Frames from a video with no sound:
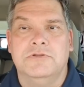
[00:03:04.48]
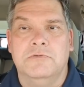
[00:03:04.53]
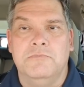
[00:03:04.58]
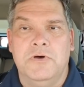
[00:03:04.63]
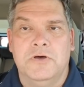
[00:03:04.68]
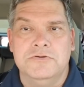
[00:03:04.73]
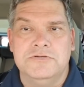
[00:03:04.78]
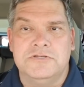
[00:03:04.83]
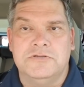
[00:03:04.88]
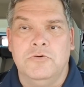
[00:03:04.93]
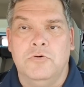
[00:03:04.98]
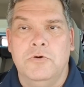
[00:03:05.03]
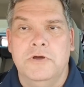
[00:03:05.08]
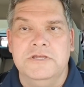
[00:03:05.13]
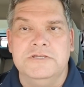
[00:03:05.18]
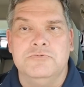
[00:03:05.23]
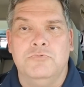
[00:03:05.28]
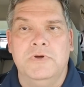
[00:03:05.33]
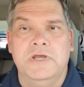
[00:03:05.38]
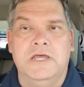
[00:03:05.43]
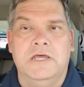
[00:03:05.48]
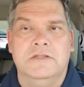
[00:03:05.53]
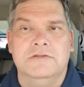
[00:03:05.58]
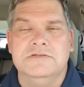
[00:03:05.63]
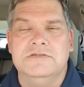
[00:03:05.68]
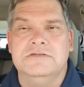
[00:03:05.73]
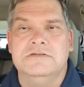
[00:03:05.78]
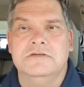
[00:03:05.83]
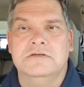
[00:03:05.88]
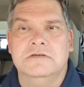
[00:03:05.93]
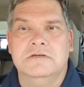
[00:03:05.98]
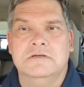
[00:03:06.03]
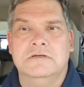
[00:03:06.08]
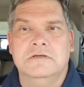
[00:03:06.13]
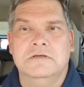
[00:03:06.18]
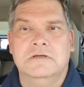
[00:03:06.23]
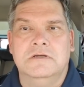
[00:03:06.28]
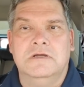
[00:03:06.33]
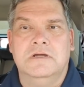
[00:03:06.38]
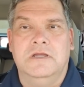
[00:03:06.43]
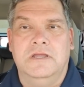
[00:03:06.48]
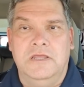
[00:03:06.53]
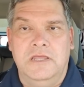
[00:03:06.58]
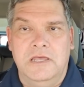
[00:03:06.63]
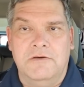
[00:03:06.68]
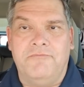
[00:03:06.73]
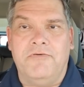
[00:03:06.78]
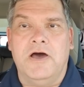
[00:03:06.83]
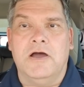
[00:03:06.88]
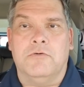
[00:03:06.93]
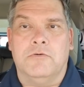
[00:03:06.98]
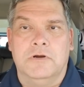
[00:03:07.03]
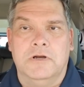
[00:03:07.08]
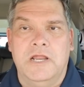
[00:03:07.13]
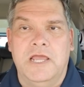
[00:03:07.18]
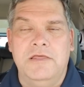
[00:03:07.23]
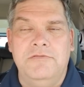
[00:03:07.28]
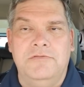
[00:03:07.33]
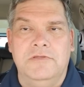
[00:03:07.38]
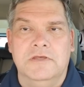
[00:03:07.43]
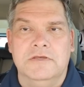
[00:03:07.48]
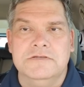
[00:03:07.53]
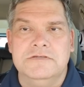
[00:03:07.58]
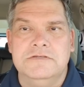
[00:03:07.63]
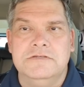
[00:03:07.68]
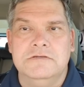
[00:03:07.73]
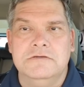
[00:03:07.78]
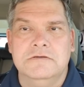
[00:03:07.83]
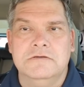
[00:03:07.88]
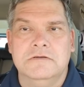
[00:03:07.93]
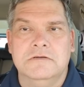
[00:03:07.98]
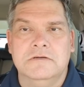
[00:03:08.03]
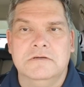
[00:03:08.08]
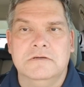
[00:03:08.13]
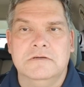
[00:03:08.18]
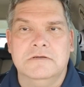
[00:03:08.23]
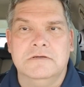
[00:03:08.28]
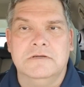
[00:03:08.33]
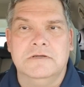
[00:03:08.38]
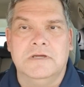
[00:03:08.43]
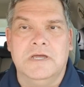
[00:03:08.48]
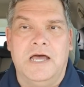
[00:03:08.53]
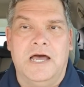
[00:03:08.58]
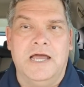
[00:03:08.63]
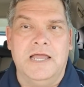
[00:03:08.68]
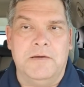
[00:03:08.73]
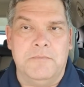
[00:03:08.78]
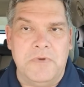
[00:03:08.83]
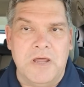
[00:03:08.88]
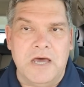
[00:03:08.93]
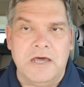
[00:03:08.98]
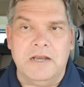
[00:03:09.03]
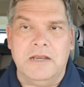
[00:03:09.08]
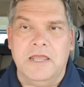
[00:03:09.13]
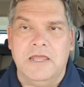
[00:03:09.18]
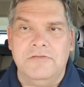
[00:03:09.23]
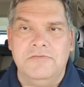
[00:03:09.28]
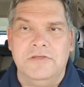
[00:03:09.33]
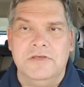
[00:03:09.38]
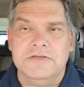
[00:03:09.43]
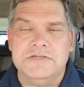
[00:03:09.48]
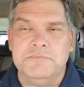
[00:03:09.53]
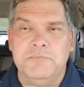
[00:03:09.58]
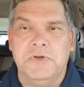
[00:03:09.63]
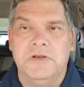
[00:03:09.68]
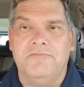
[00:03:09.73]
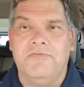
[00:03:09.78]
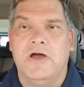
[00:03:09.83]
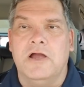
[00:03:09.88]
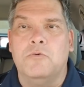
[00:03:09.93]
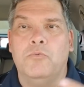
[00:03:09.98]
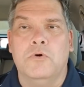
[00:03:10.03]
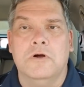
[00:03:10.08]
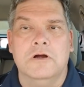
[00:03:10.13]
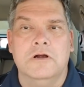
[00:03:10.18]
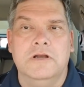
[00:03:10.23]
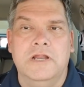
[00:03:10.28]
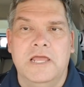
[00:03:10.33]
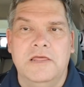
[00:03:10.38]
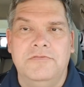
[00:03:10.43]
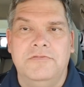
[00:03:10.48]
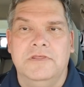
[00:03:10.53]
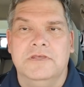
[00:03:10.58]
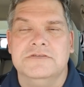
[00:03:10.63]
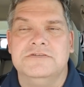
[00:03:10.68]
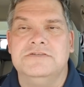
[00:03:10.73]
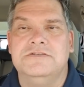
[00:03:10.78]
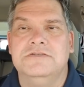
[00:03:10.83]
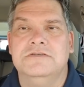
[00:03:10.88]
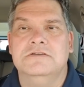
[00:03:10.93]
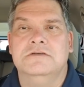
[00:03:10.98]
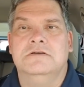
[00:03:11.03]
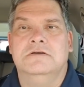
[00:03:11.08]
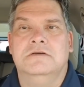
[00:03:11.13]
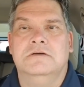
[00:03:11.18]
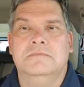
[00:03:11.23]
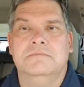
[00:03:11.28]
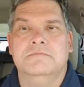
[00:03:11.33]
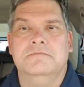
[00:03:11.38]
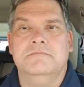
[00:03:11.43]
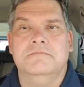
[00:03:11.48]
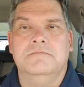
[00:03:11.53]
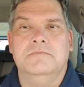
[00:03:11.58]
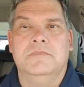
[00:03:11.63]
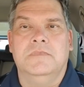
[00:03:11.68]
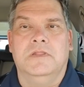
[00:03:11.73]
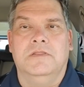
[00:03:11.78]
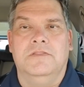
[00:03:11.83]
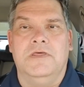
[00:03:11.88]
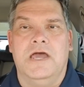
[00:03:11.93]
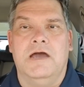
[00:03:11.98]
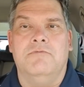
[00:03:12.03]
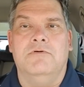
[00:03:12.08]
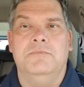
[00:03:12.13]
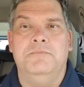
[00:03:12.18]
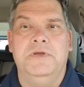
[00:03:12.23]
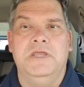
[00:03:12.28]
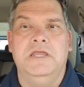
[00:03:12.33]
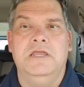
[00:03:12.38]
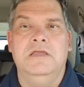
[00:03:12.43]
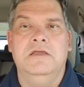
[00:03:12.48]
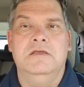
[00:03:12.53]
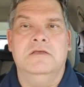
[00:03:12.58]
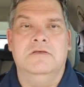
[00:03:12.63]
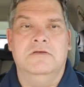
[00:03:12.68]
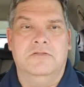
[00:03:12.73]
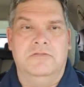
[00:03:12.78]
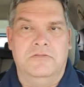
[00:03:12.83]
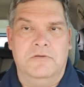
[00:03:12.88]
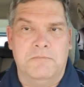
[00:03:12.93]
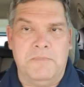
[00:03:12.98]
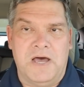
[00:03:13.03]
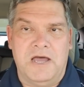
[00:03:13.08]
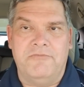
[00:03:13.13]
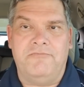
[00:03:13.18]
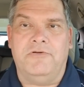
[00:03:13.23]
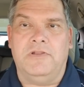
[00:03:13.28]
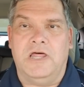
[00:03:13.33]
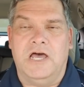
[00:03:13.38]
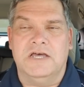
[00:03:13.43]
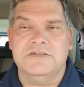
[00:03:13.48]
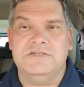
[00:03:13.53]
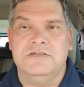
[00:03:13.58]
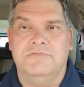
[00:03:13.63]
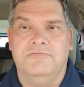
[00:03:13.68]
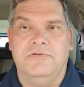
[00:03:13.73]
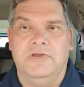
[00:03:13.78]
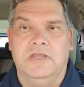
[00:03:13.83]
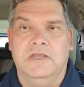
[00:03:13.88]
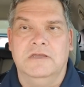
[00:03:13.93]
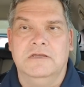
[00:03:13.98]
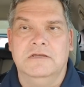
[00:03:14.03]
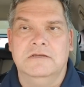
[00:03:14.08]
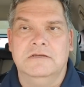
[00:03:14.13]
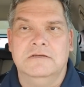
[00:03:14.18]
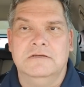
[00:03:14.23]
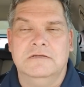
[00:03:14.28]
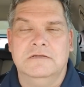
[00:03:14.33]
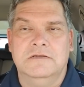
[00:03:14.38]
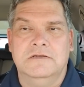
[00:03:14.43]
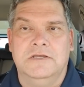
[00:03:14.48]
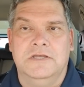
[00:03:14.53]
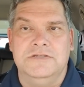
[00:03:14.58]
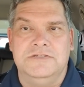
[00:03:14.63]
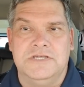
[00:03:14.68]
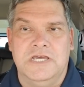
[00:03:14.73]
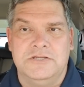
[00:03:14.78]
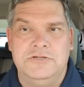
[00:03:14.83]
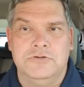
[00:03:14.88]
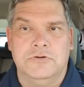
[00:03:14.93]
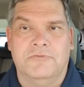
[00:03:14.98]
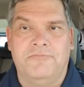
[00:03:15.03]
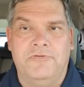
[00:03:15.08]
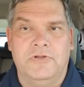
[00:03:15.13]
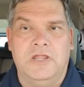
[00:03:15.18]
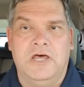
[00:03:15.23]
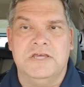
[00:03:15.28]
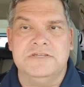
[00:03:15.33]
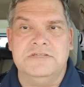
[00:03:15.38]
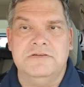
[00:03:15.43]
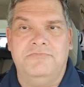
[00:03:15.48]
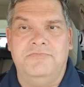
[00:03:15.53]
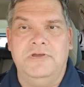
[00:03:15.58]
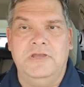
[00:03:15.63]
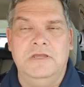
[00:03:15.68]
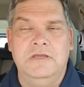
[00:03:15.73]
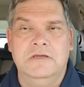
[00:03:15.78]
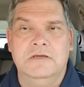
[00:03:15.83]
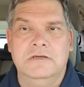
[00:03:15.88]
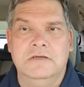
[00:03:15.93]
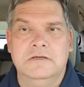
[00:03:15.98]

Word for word: with the most toys wins. If I were an atheist. I am not an atheist, but if I were an atheist, that would be the, my philosophy. Is that your philosophy?